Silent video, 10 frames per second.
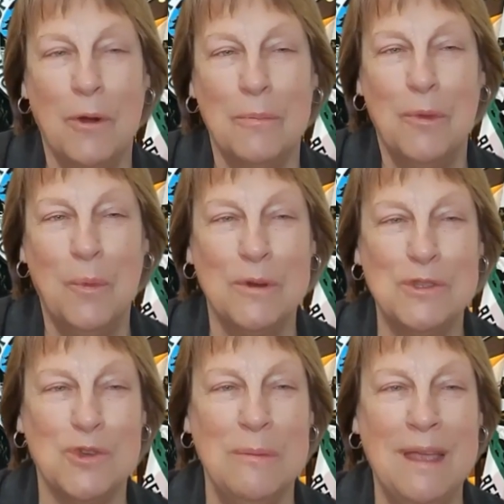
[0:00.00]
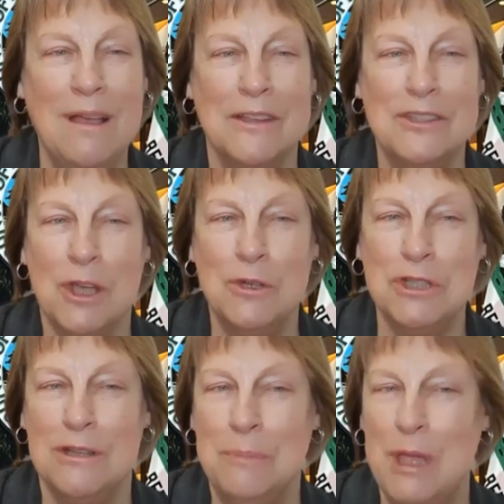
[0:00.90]
we're streaming on
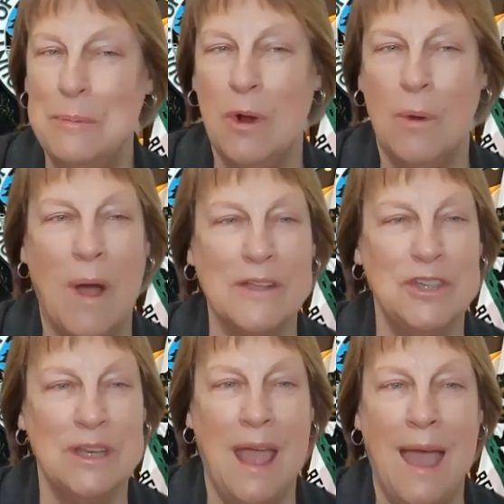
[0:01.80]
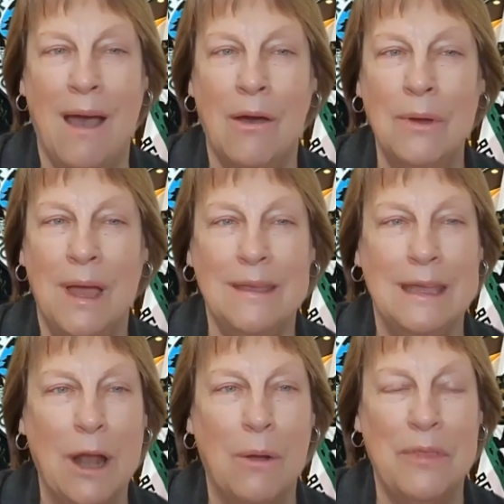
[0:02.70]
social, and people who are watching now,
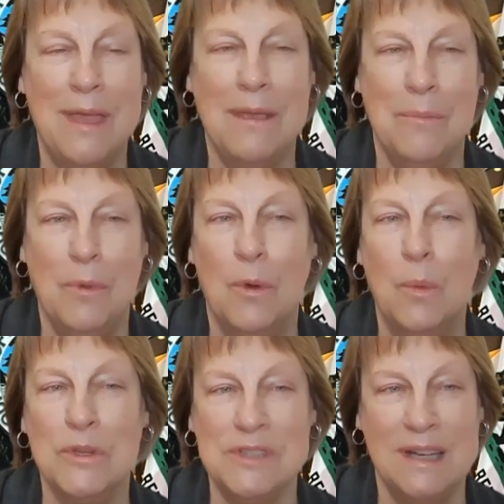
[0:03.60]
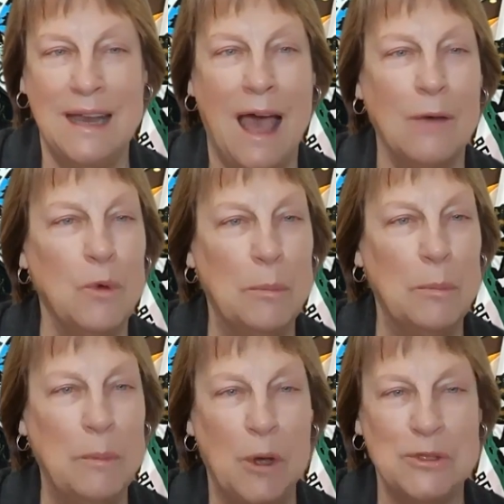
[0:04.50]
they we'll send it out and we'll
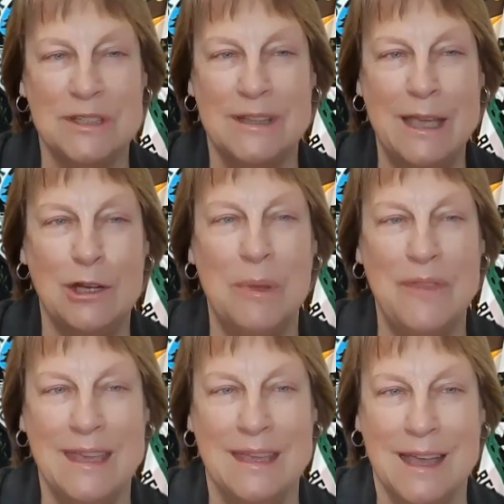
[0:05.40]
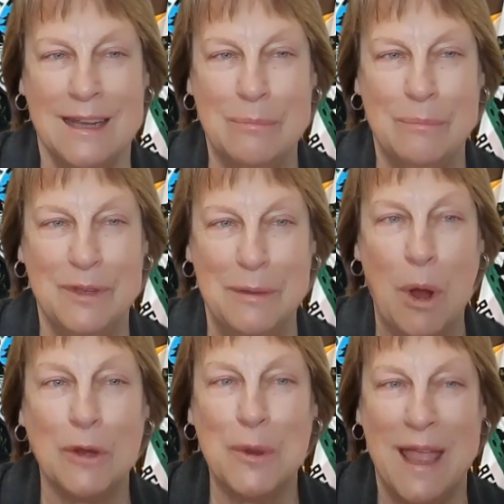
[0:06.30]
post it later, but they can kind of
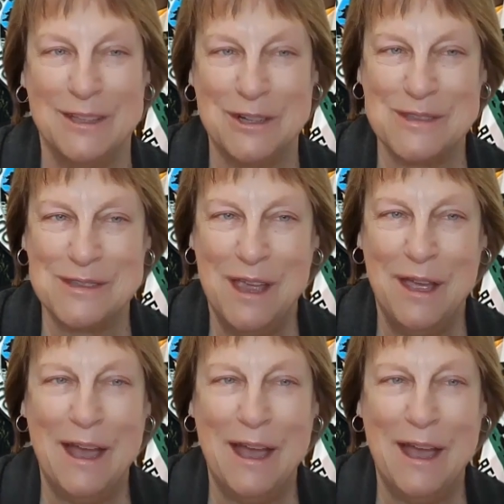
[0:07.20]
mark their calendars for this.